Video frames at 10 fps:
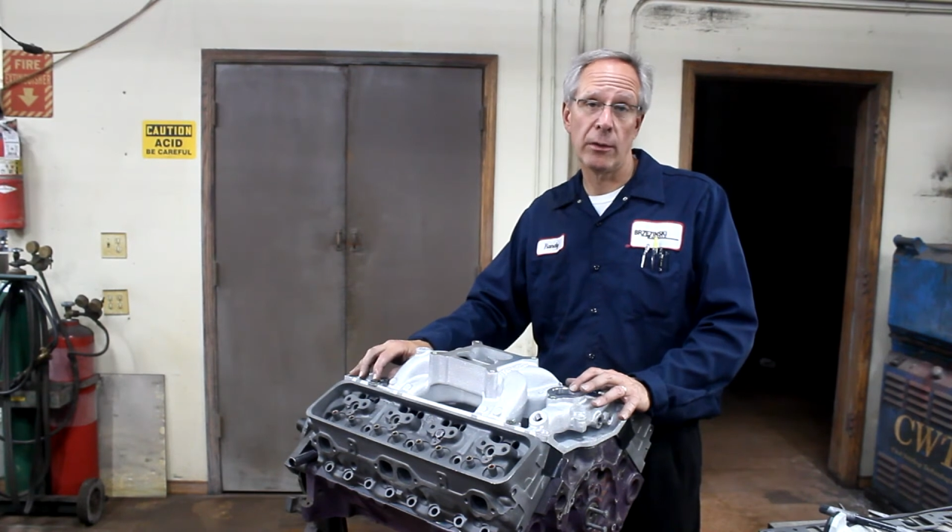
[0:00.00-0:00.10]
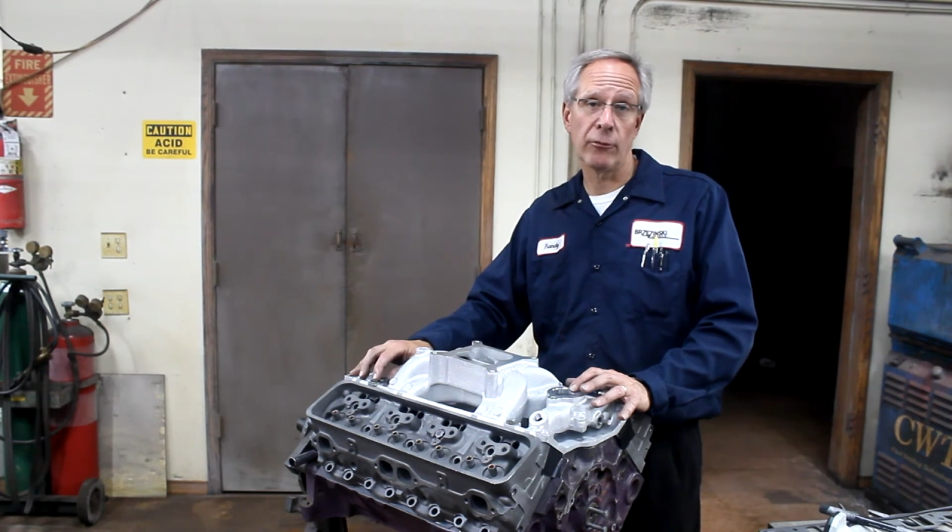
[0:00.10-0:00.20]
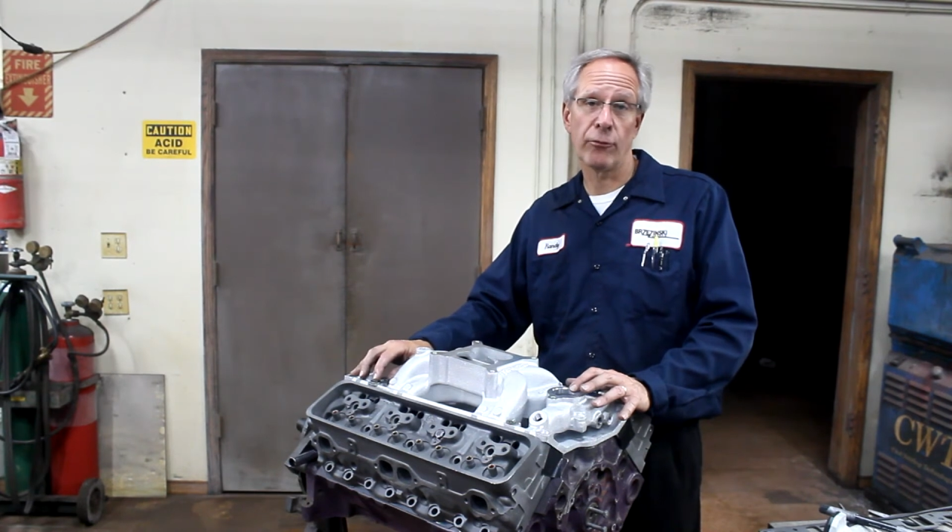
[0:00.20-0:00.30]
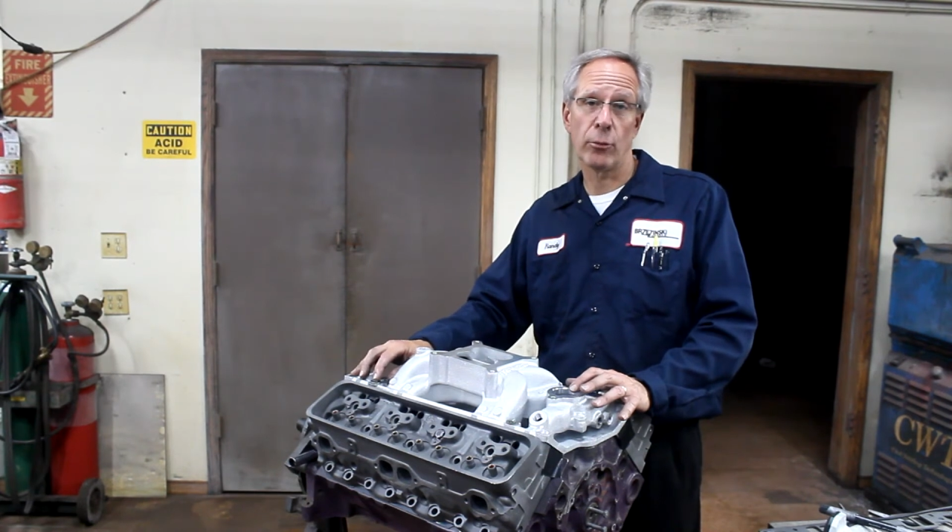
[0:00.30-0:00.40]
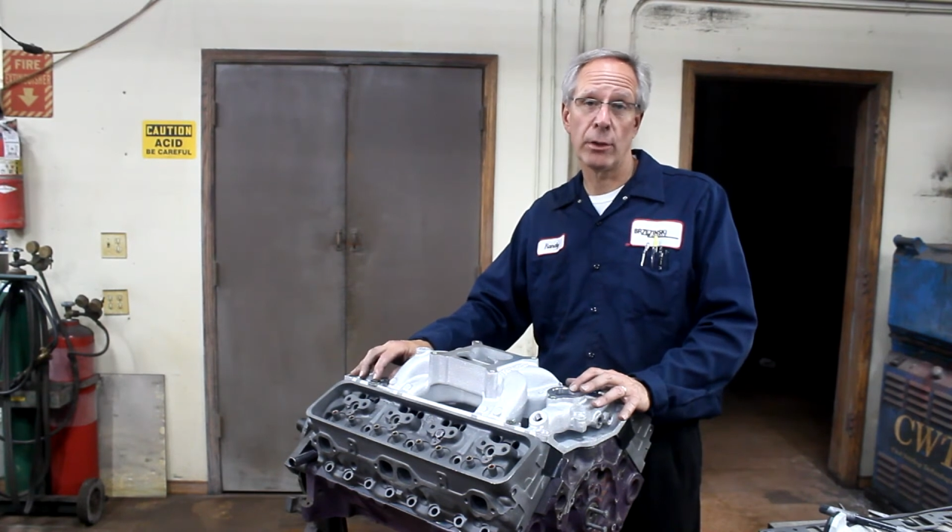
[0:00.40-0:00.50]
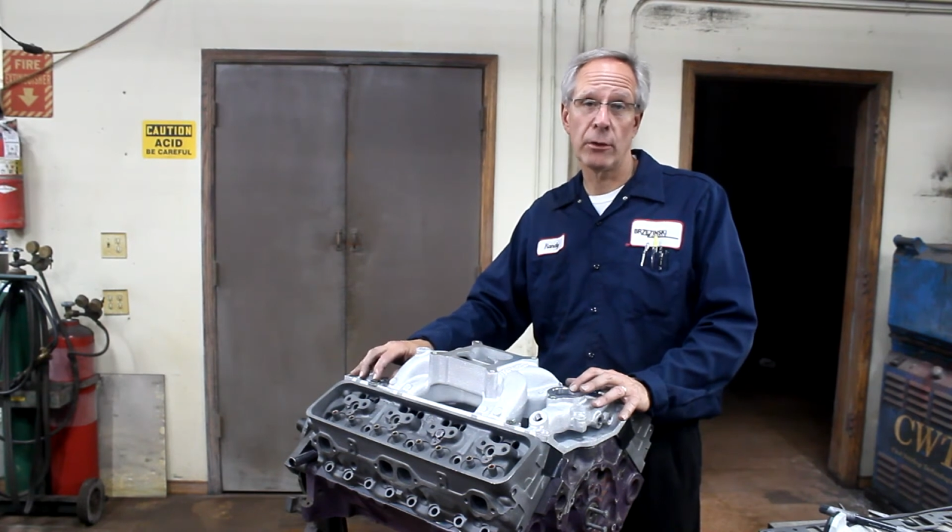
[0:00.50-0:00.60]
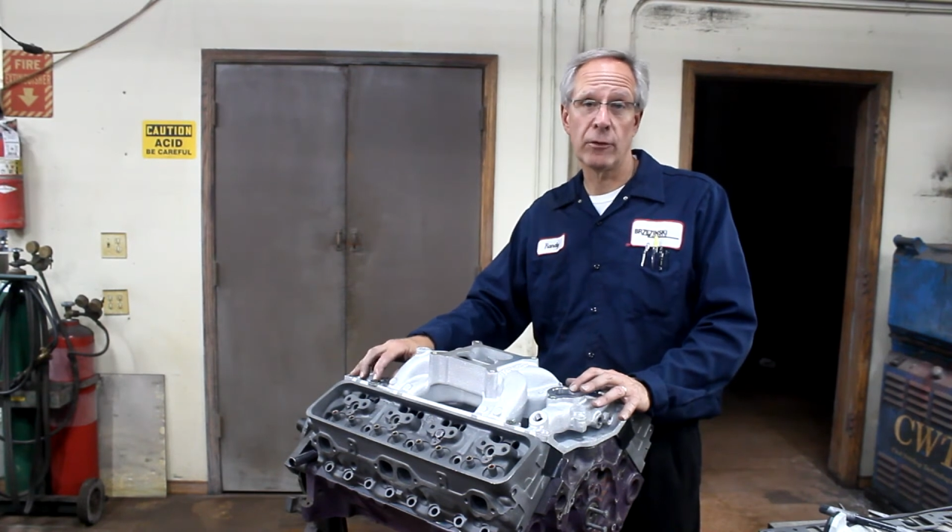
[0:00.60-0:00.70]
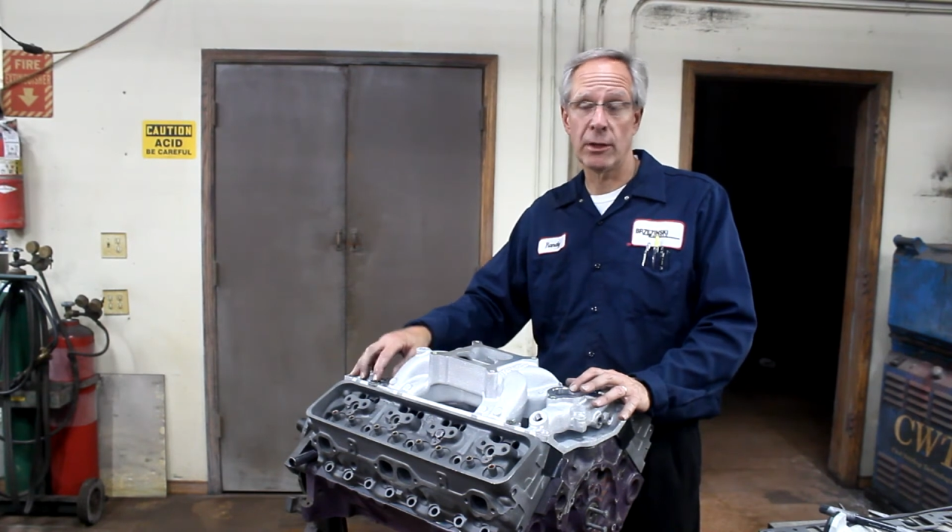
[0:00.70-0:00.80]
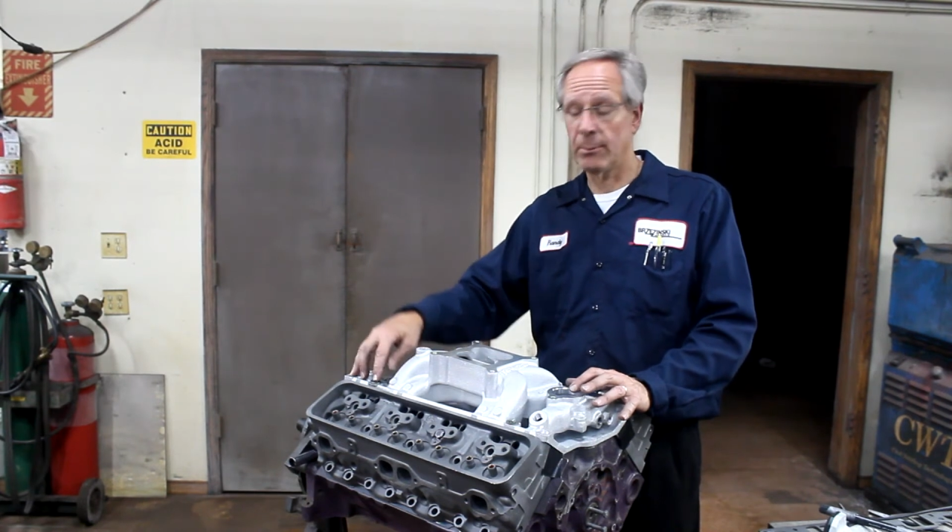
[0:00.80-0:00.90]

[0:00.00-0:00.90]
The Ford intake